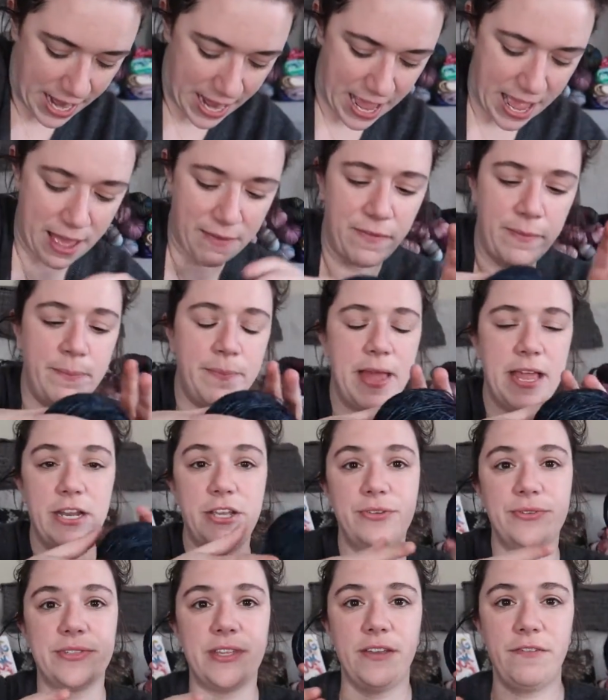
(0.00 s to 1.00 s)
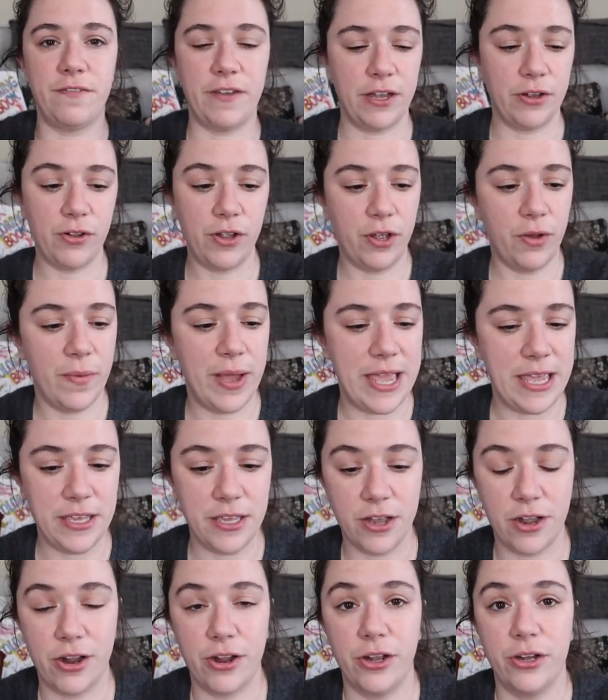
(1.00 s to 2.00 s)
I haven't been using fingering weight
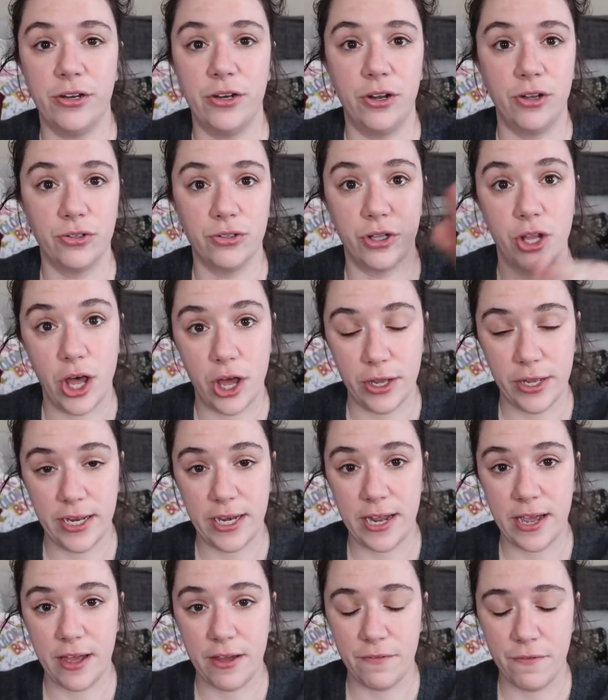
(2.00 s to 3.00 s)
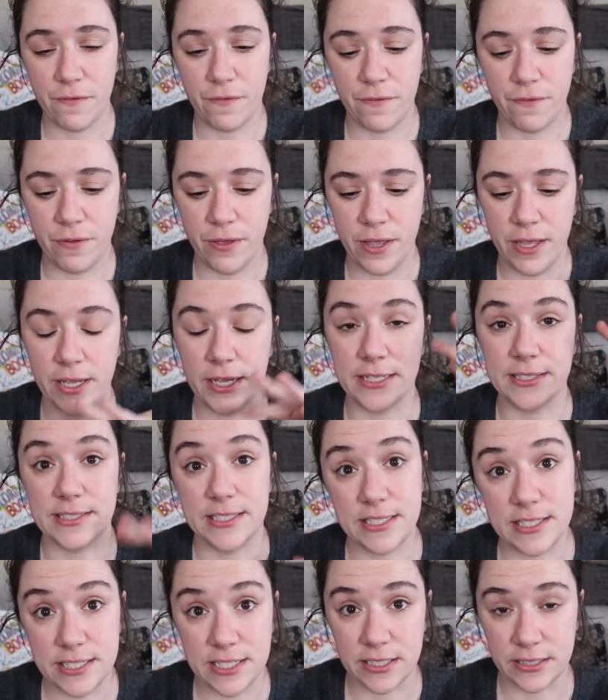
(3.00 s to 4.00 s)
yarn long enough,
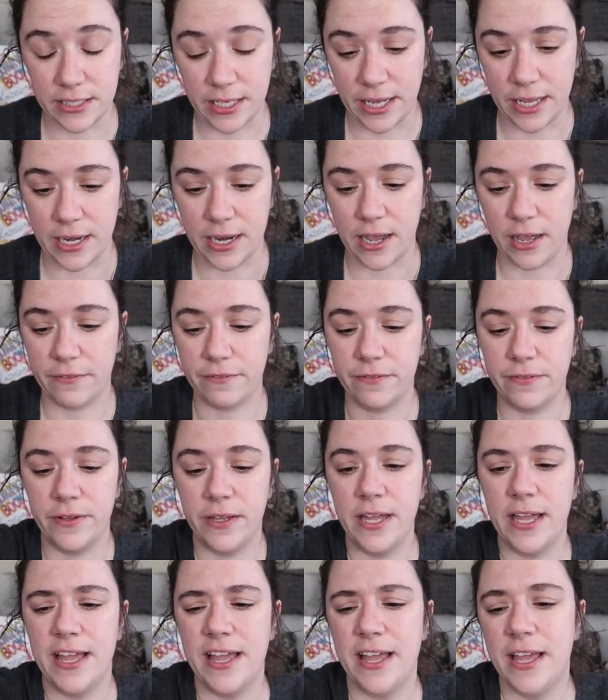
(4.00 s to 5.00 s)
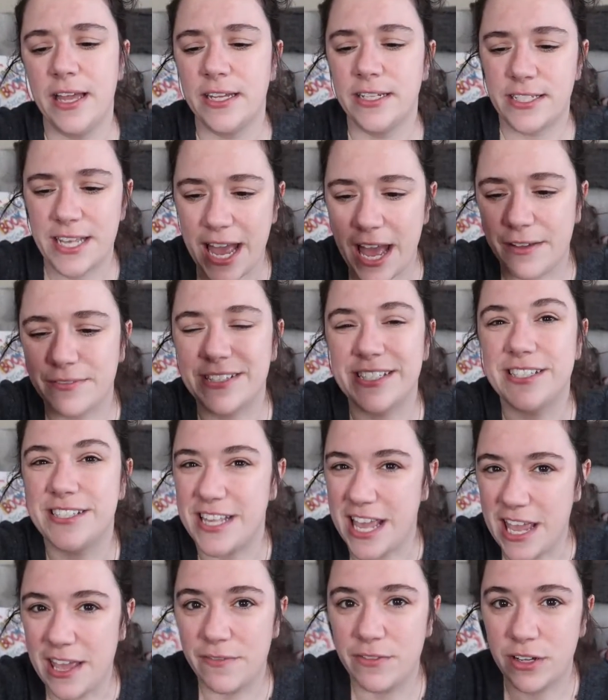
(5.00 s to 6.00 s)
consistently enough, to have
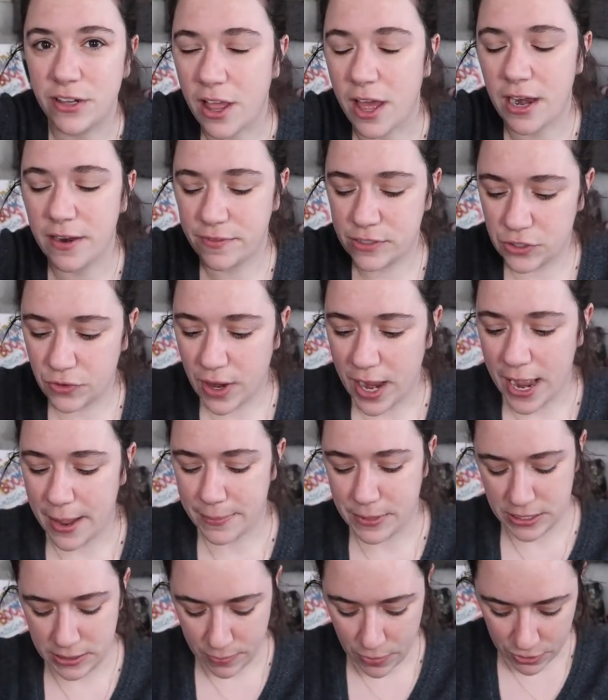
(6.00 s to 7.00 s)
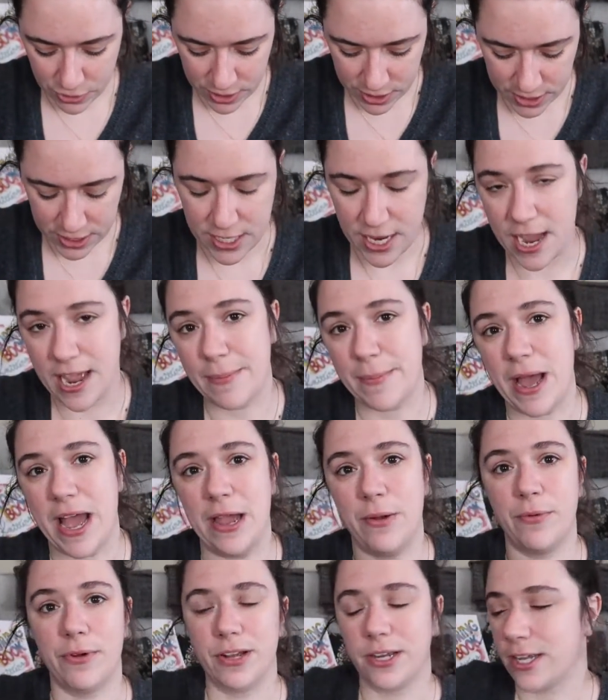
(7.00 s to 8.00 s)
saved a lot of scraps. Most of the time
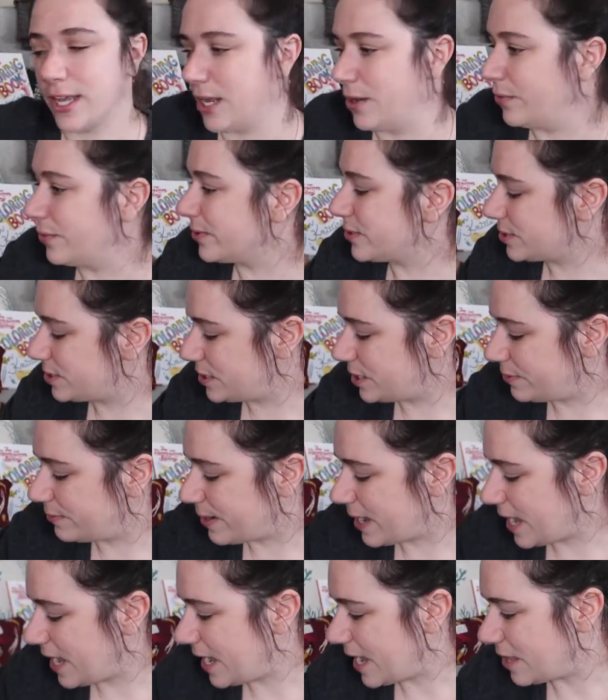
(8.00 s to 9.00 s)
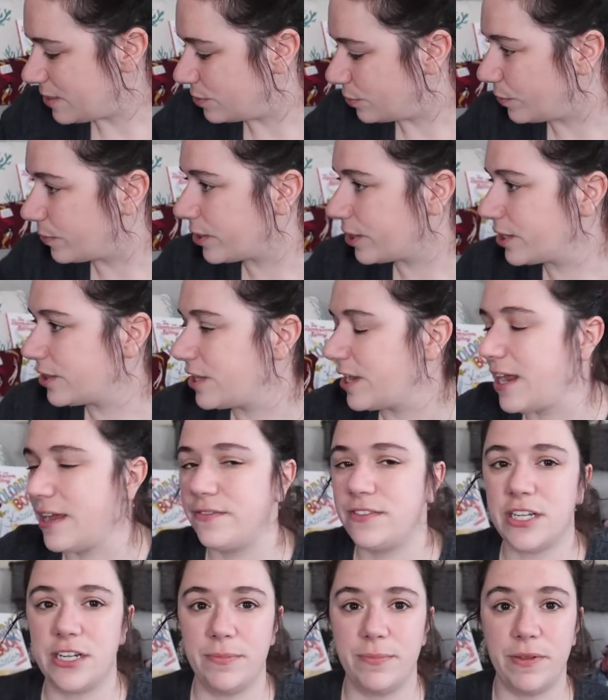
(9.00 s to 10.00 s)
I work in worsted weight, and the work that
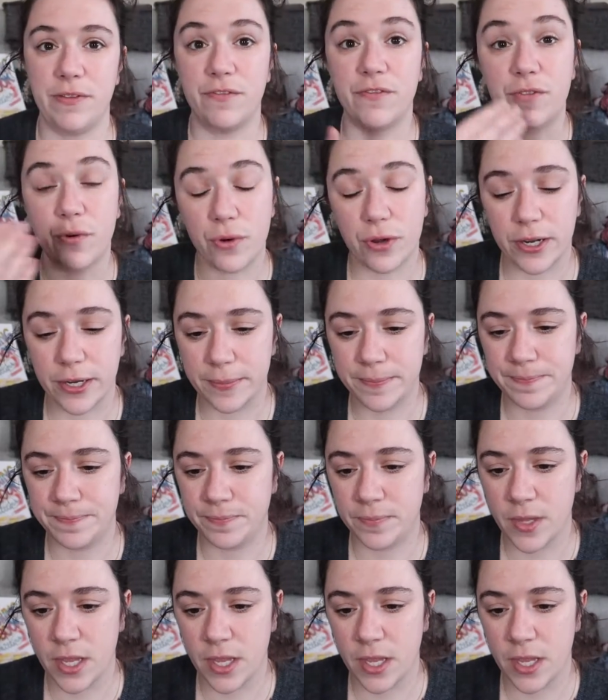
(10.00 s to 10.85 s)
I've done before